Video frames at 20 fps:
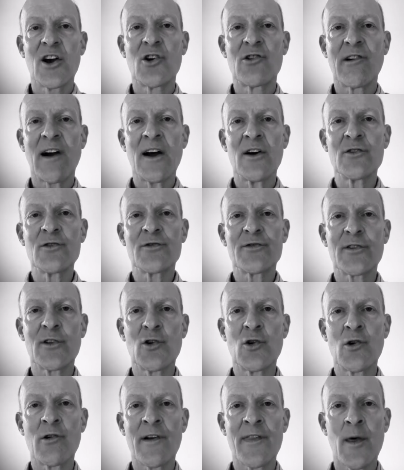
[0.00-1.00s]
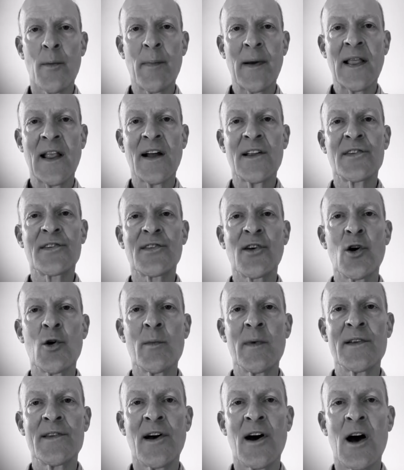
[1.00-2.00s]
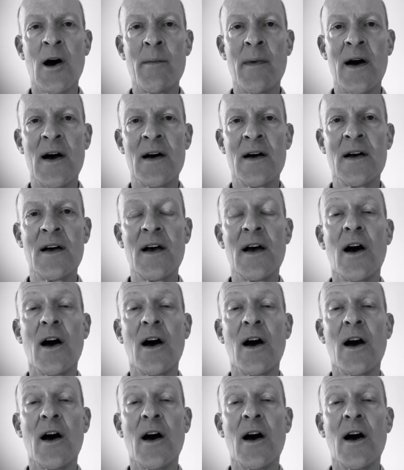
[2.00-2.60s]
Ground floor of the Palazzo Madama,